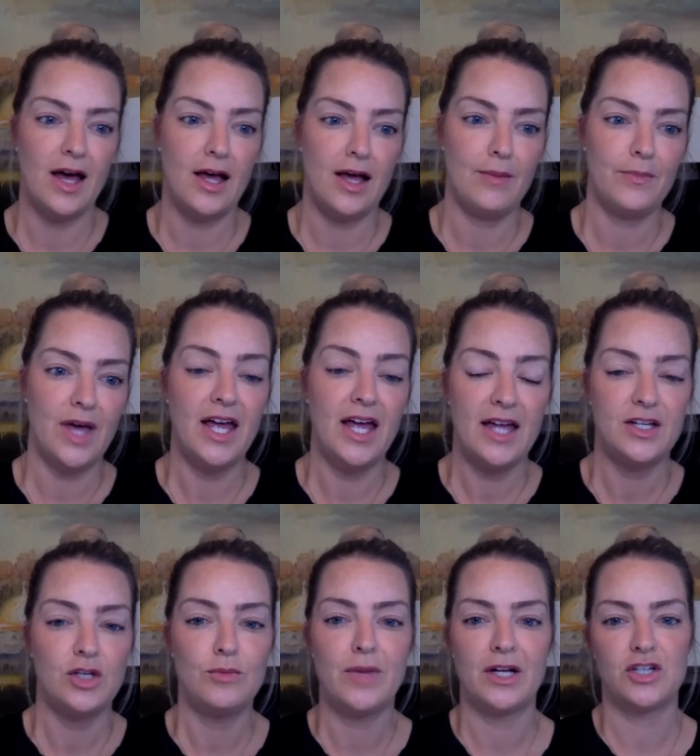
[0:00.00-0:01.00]
Um, and
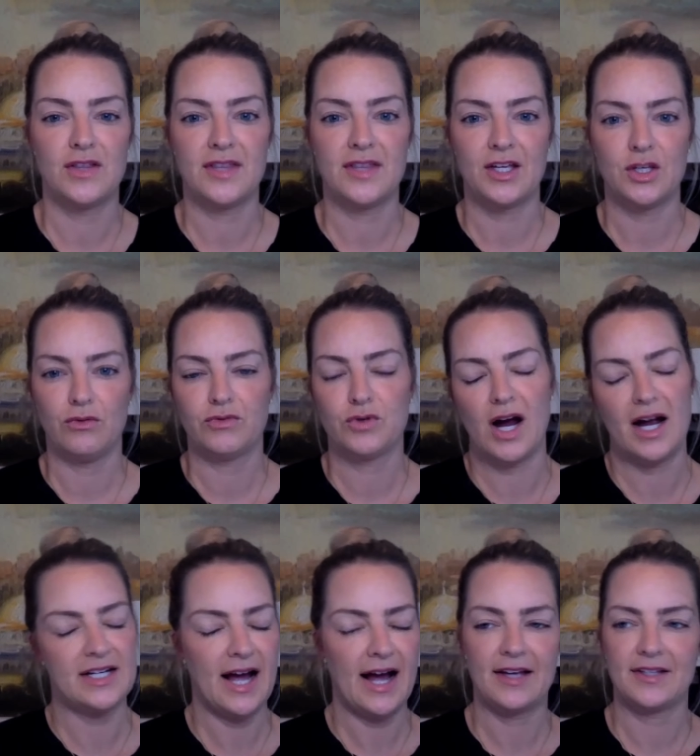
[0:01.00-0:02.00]
you mentioned that you've tried to
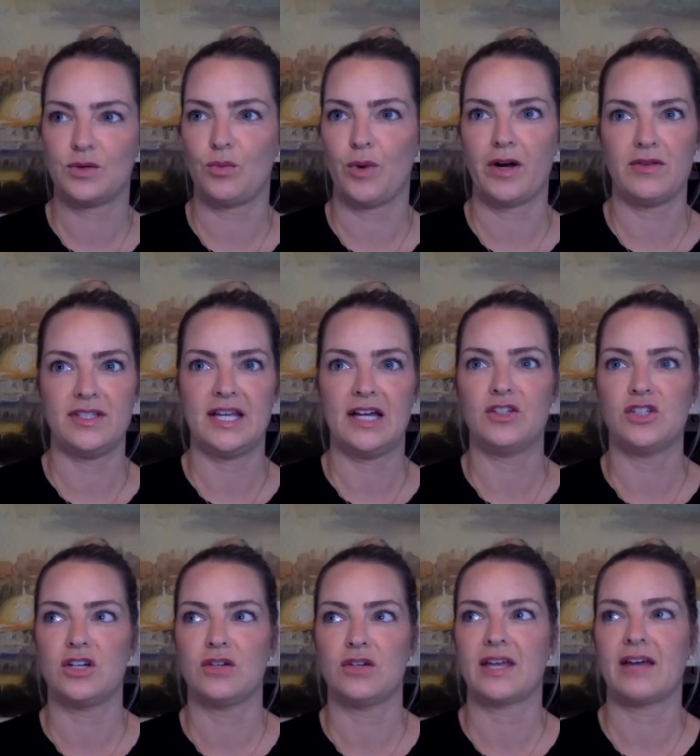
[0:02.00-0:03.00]
ask where these N G
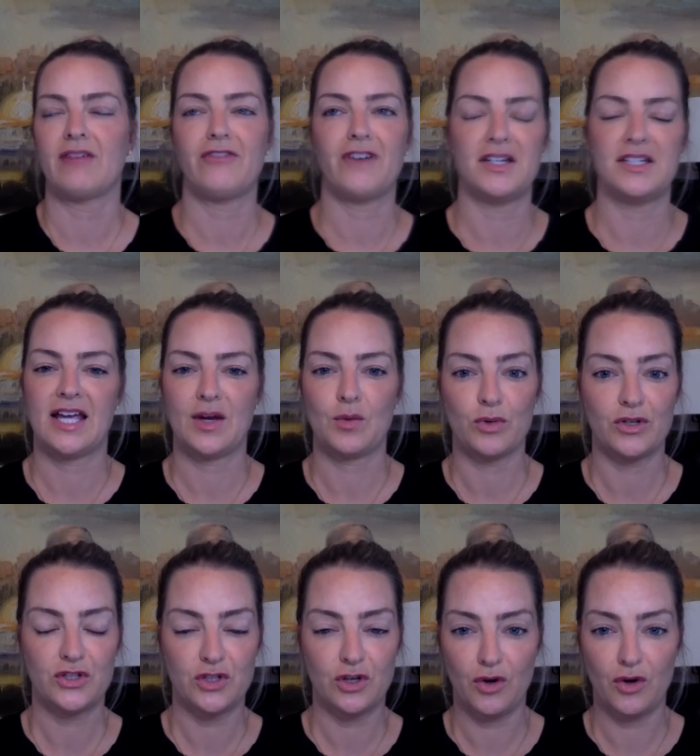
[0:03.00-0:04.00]
Os get funding, and were
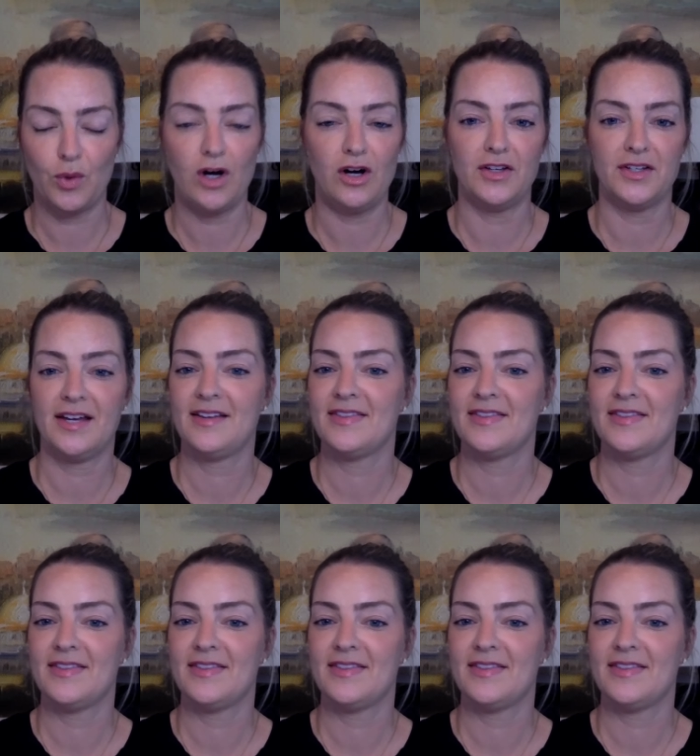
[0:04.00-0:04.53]
stonewalled.